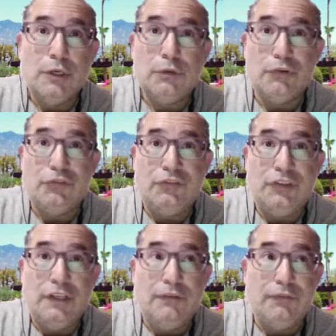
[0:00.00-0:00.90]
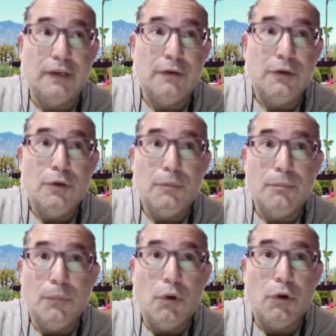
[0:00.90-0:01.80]
receiving
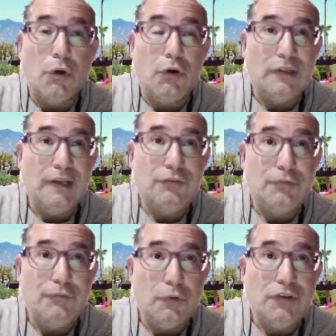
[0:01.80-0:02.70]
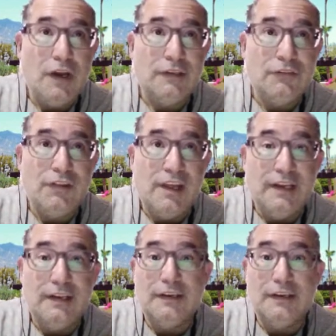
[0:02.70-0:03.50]
more or less photons than